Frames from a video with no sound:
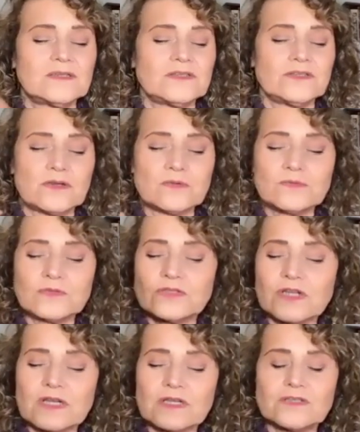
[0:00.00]
Don't
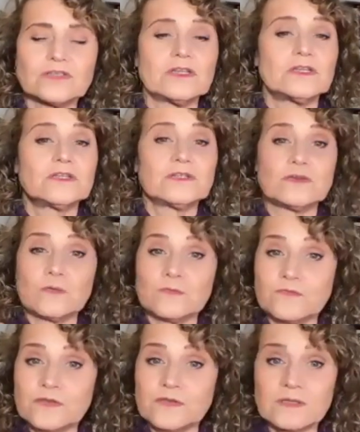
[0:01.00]
judge. Don't
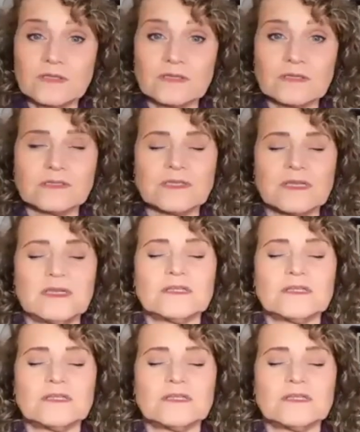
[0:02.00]
feel guilt.